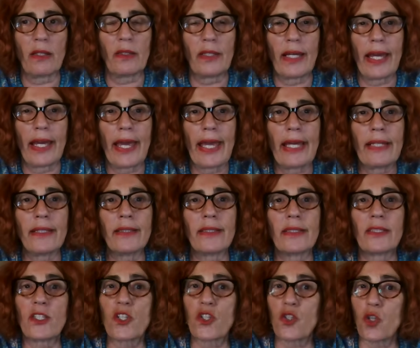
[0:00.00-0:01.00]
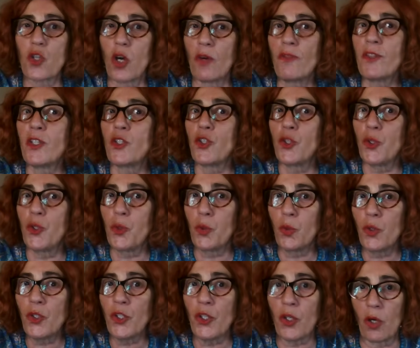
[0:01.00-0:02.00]
and the Soviet
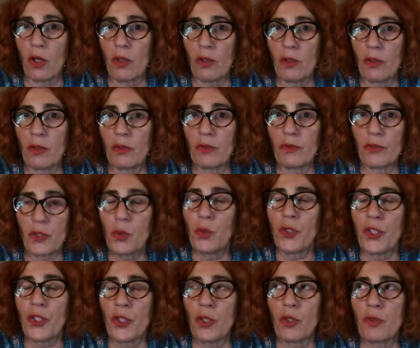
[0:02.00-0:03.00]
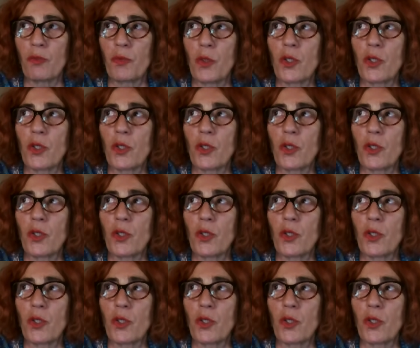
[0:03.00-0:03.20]
Union